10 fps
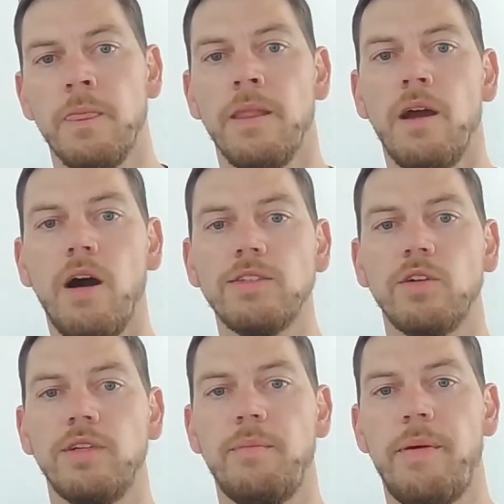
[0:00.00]
Also,
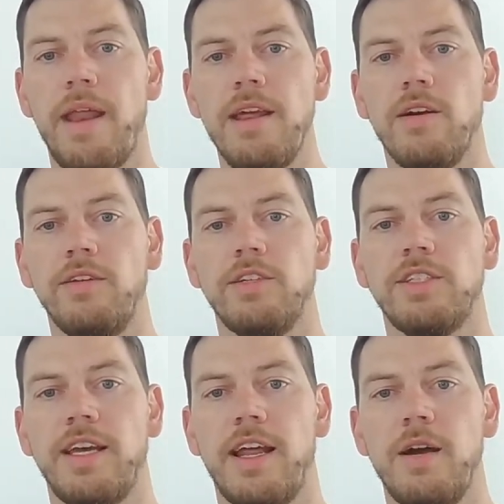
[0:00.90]
depending on your
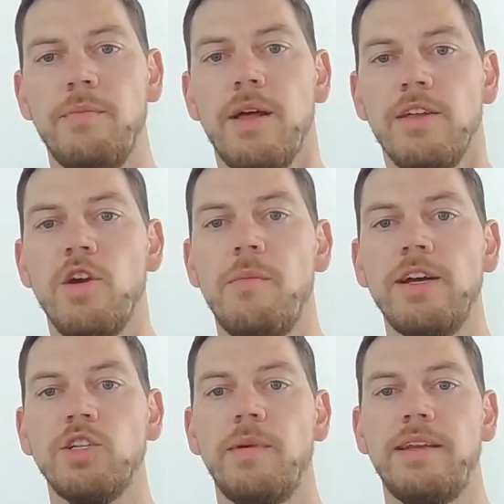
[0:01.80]
setup, your
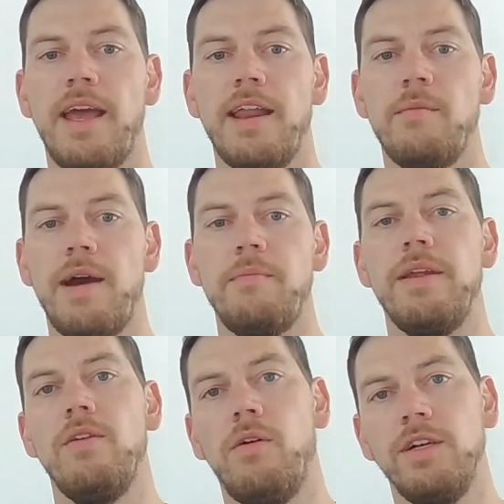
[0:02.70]
measurement data might be
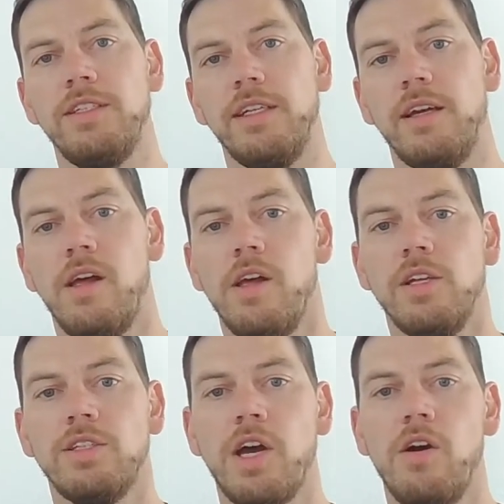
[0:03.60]
noisy,
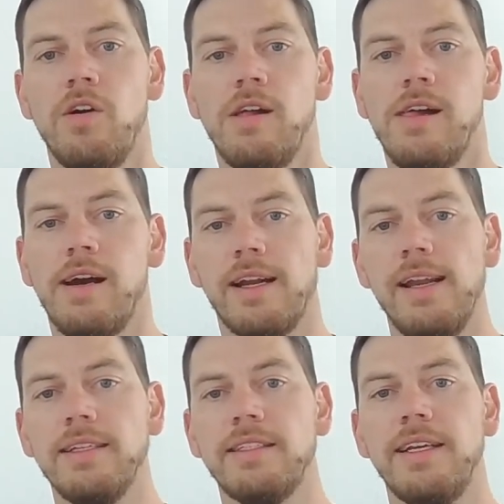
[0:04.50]
so a
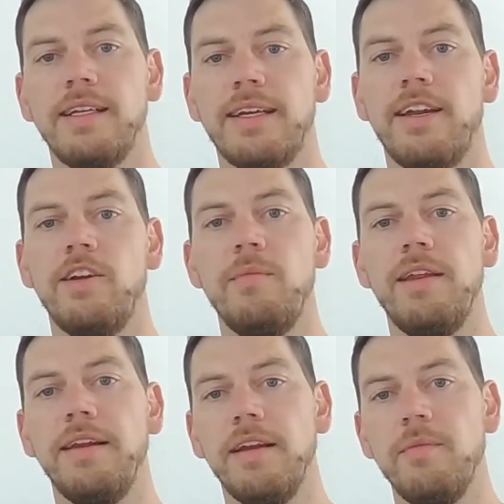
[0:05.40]
clear signal cannot
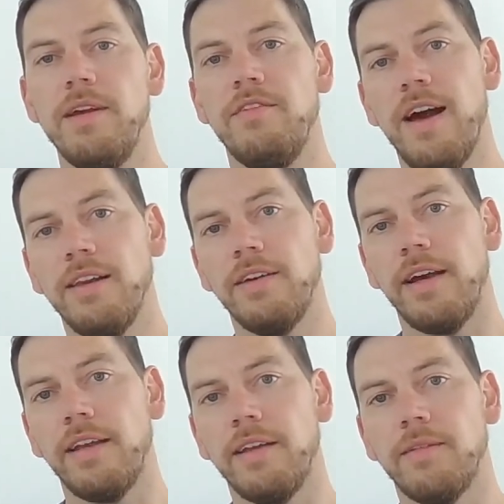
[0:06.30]
immediately be
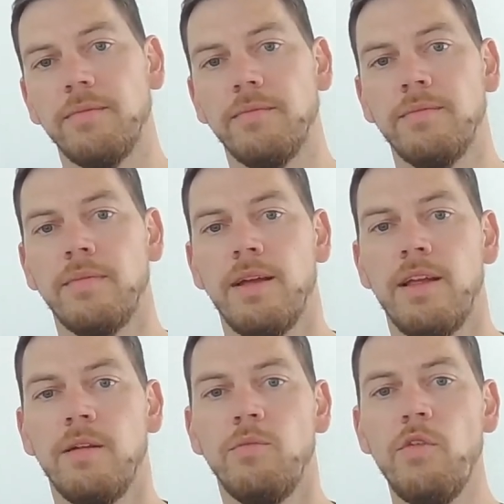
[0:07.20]
evaluated.
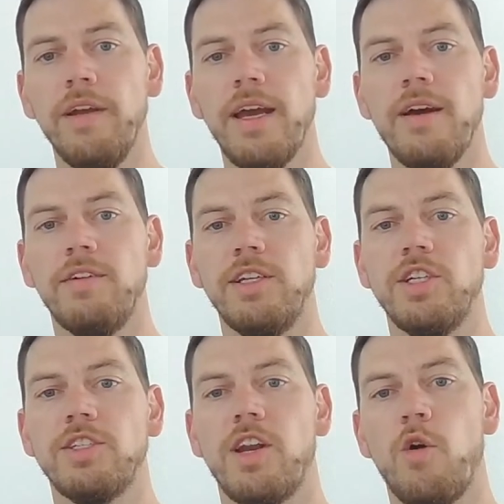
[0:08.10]
Moving
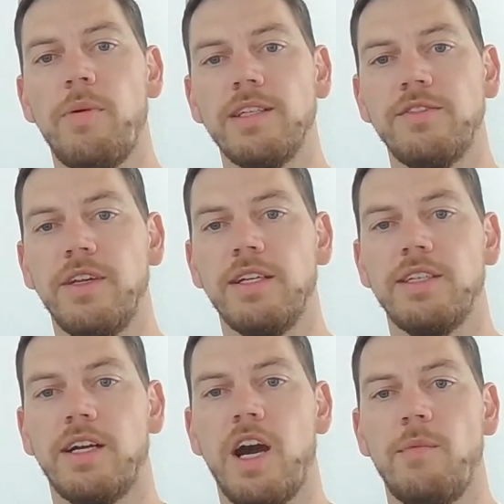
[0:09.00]
averages and low-pass filters are
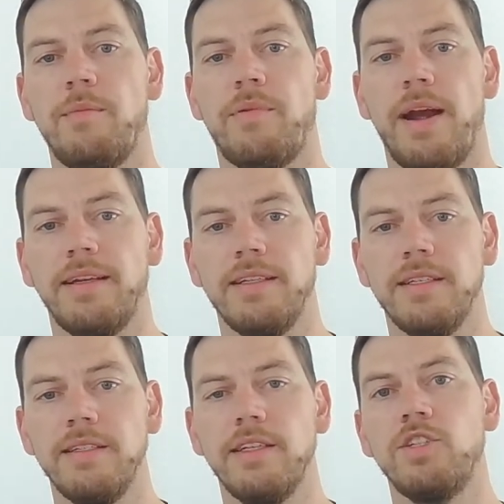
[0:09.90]
common
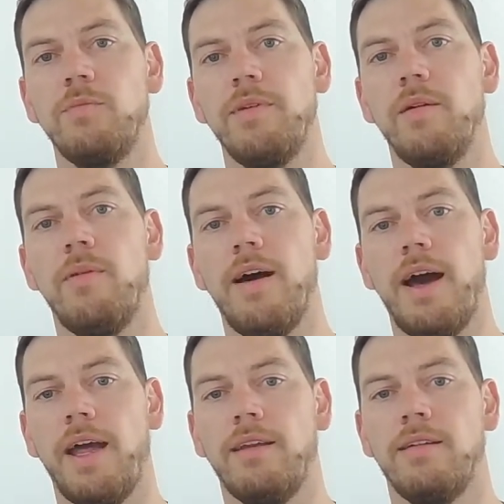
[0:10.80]
practices and should be
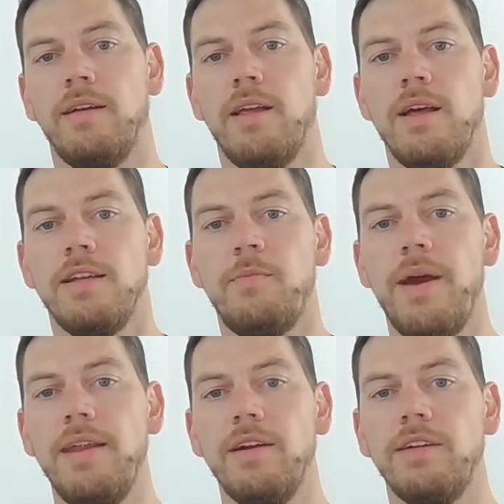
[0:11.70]
applied.
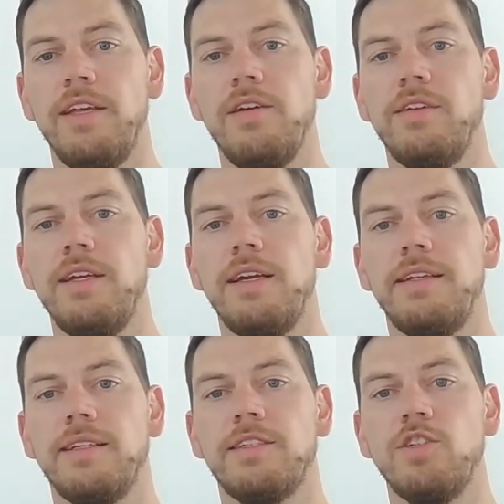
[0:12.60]
Depending on DUT and
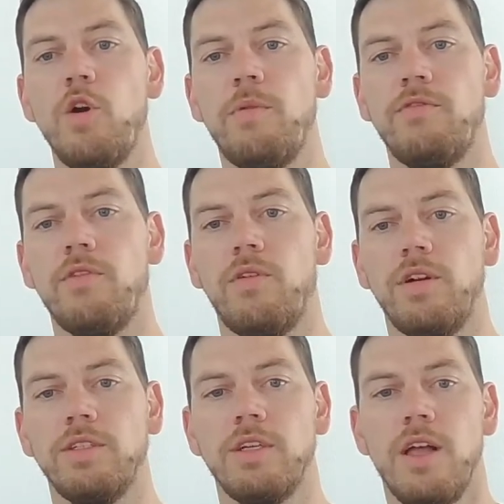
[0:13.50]
test scope, of
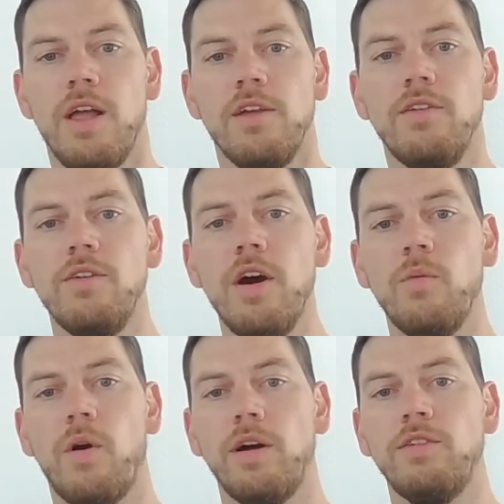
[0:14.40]
course, you do not
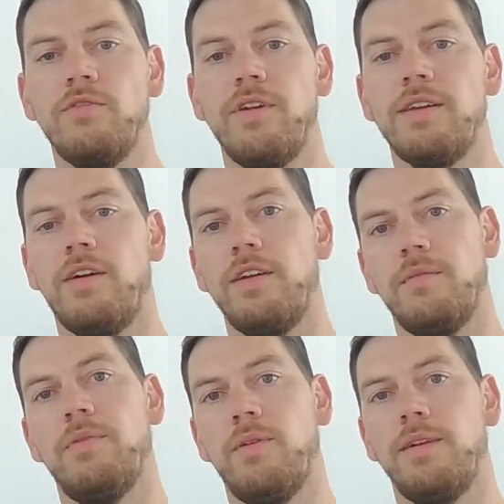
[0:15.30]
want to filter out
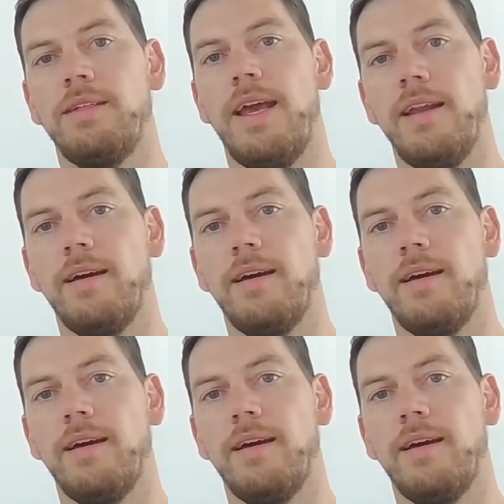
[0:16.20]
important data.